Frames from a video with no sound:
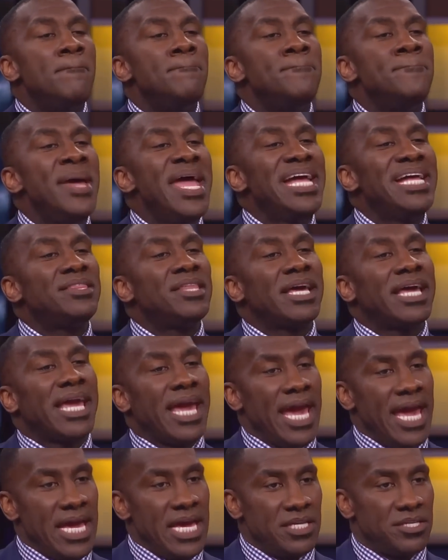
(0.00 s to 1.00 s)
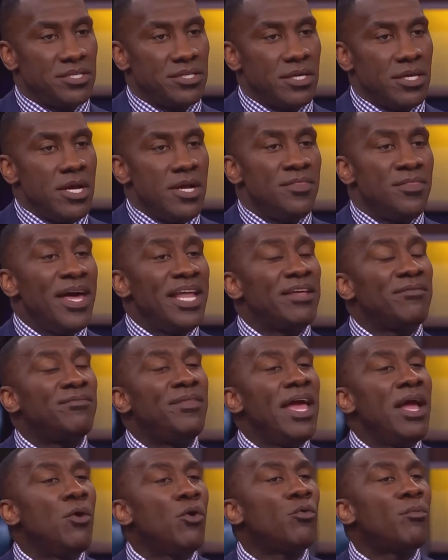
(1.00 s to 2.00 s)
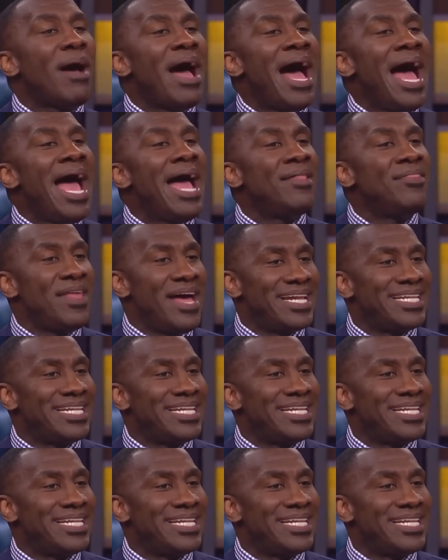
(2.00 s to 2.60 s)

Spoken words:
make the case that if they were behind